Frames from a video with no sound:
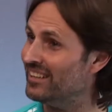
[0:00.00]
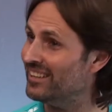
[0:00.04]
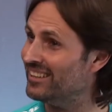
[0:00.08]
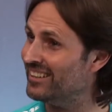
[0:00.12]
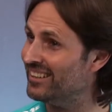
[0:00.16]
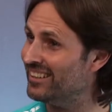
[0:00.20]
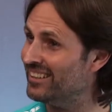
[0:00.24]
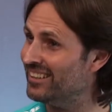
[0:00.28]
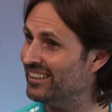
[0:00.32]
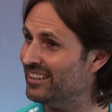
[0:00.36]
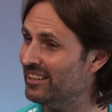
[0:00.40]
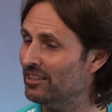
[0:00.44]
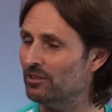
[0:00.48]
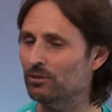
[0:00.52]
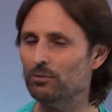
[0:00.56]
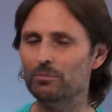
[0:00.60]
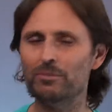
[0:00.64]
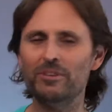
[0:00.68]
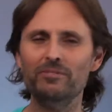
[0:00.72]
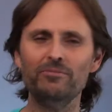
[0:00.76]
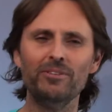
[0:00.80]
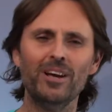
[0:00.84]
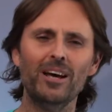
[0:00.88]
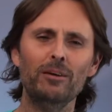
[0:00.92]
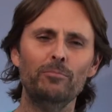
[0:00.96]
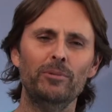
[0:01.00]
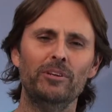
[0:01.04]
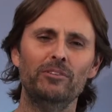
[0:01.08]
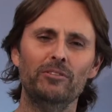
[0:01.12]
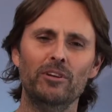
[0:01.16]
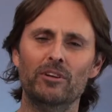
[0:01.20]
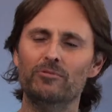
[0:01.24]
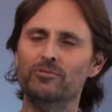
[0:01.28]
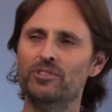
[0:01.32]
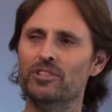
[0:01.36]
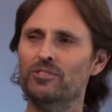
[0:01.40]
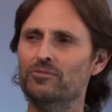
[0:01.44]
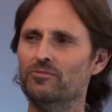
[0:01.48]
Mm-hmm. You'd be far better
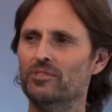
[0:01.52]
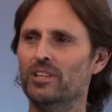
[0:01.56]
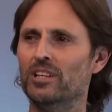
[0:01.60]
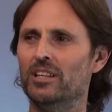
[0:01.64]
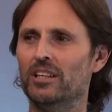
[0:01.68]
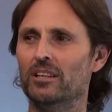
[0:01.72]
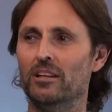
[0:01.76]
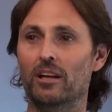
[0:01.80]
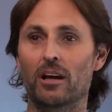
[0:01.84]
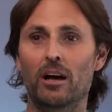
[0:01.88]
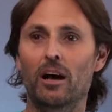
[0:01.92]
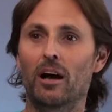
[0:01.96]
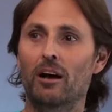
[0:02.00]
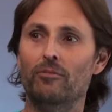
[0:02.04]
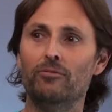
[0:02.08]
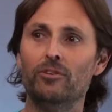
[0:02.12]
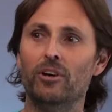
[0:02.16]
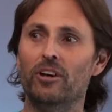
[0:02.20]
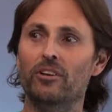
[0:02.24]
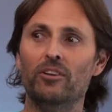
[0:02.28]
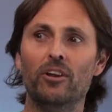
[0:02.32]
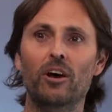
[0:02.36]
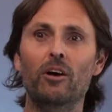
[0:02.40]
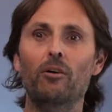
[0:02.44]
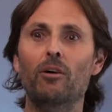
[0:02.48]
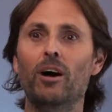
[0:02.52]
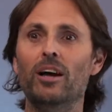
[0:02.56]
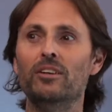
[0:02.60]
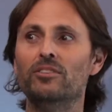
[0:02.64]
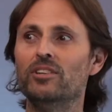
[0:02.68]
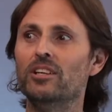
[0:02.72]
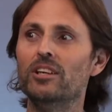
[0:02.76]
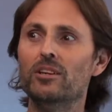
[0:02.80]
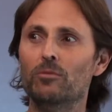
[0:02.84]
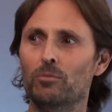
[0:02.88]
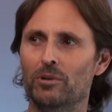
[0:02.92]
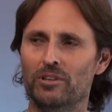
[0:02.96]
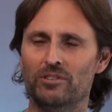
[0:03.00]
off just feeling, oh, I've got no
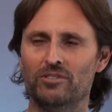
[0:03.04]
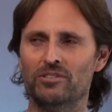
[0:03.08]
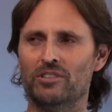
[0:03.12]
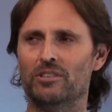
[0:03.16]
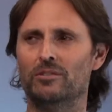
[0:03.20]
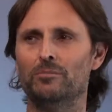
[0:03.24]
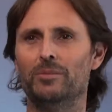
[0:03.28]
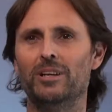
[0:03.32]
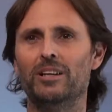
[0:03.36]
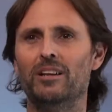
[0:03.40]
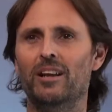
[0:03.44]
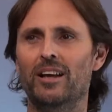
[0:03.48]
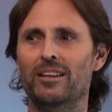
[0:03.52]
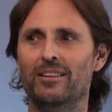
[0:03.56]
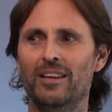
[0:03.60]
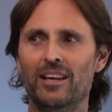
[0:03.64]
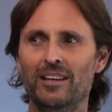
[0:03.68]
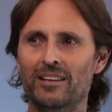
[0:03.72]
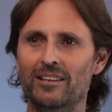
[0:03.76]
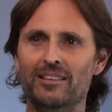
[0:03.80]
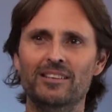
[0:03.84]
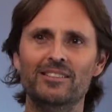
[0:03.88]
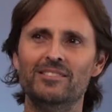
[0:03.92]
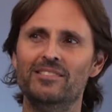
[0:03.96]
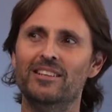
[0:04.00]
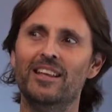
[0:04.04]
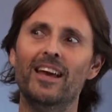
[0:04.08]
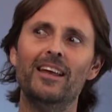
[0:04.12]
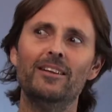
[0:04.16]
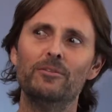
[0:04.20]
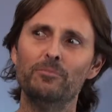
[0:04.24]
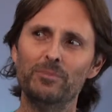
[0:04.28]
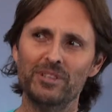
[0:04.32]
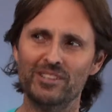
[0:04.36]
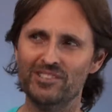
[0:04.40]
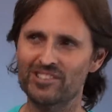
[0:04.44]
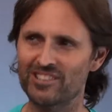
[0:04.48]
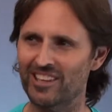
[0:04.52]
idea what it's going to be like then, and isn't that a
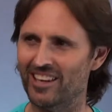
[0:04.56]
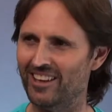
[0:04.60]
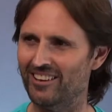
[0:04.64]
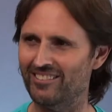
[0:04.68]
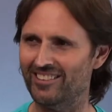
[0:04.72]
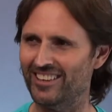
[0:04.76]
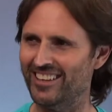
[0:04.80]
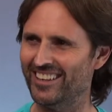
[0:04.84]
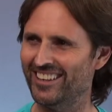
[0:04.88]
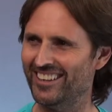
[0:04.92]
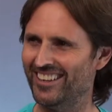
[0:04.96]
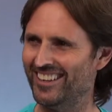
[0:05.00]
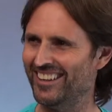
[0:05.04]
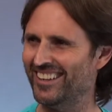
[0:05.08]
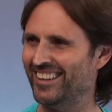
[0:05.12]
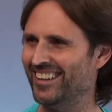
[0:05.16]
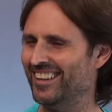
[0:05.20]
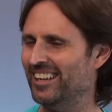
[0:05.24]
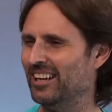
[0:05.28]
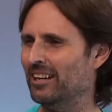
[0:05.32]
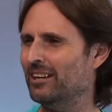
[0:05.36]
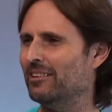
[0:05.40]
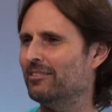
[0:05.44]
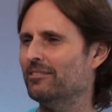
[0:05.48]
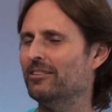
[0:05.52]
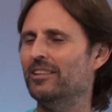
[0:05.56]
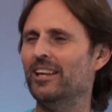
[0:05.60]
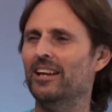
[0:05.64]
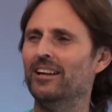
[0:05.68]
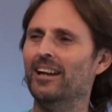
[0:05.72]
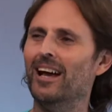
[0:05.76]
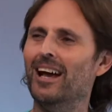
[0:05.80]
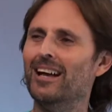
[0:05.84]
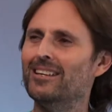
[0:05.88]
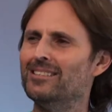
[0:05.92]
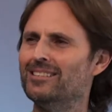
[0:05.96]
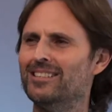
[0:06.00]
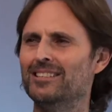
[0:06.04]
bit scary? Than
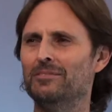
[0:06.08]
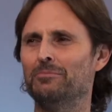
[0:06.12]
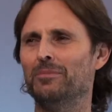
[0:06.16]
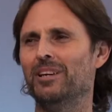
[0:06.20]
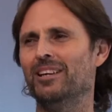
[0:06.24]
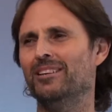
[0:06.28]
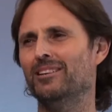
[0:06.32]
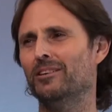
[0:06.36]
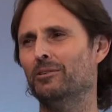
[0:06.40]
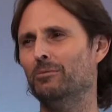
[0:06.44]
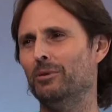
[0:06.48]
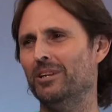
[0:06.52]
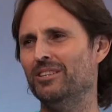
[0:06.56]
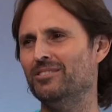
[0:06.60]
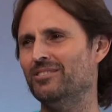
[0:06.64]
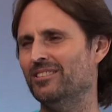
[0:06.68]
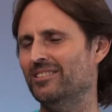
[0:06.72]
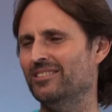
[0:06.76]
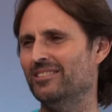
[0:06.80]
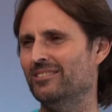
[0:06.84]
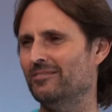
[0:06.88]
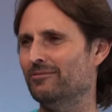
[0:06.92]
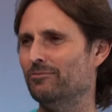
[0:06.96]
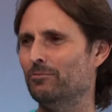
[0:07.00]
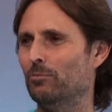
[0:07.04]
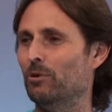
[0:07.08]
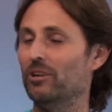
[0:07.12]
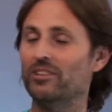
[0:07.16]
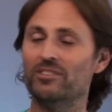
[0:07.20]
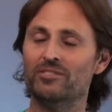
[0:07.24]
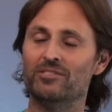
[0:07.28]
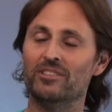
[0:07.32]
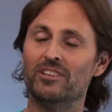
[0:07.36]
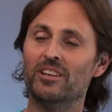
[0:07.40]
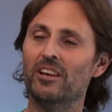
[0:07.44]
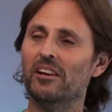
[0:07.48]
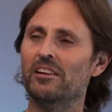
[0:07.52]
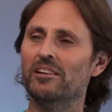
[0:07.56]
asking me the question of what is
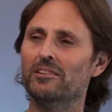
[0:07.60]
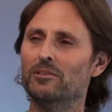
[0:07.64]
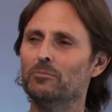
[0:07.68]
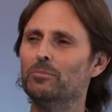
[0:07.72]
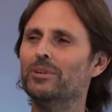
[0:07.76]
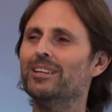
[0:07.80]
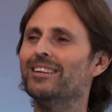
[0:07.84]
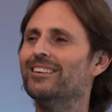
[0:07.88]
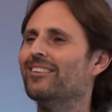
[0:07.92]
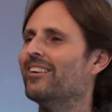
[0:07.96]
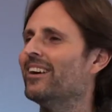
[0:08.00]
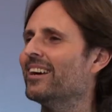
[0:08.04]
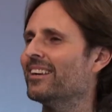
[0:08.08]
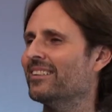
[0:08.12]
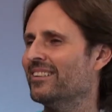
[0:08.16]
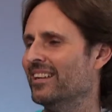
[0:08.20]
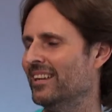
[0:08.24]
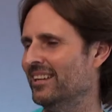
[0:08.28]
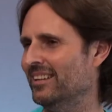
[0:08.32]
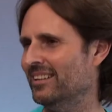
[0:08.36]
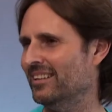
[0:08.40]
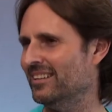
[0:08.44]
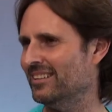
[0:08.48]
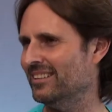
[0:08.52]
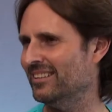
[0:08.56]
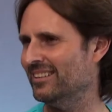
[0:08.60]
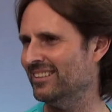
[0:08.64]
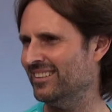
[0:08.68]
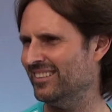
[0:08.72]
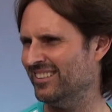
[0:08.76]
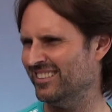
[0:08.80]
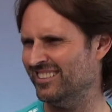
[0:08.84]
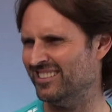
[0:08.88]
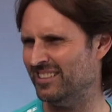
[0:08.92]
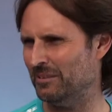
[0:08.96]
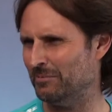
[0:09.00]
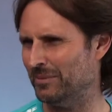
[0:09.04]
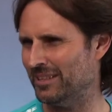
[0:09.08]
it going to be like then.
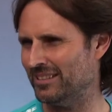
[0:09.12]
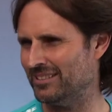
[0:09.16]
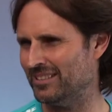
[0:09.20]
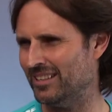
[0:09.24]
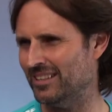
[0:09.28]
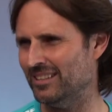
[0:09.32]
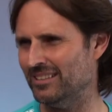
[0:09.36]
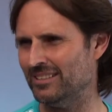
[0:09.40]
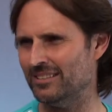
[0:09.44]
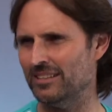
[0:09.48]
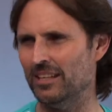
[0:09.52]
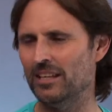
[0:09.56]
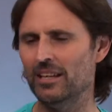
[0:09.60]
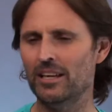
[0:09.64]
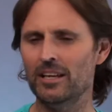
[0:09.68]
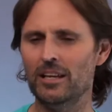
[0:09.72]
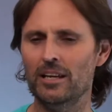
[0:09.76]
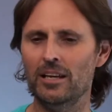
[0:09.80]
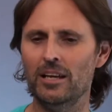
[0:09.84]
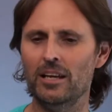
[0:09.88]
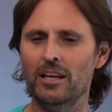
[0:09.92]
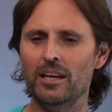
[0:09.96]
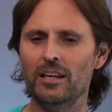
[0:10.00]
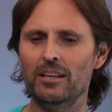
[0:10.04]
Does that make sense? Yeah.